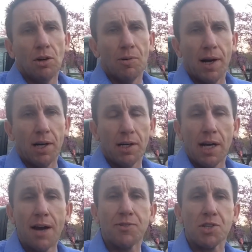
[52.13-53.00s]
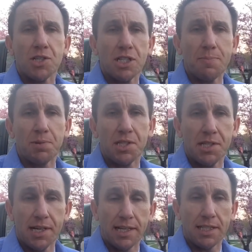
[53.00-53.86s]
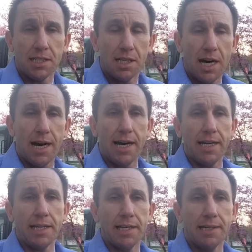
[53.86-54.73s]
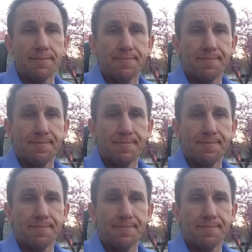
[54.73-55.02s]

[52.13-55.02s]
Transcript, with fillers: Well, after a sleepless night, I